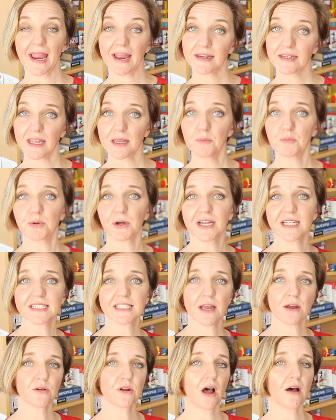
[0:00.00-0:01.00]
and a
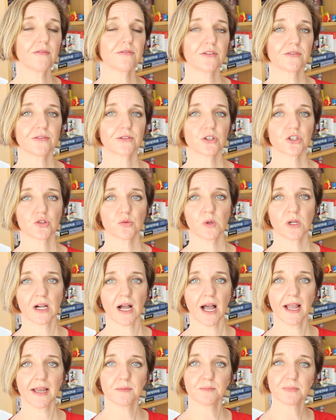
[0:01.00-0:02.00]
breakdown of the virtual
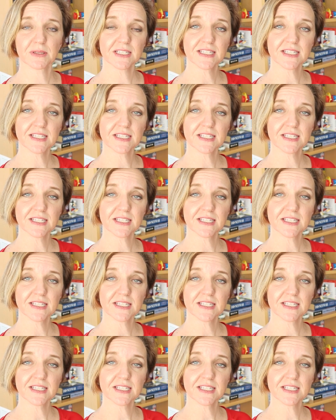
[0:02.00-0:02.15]
guide,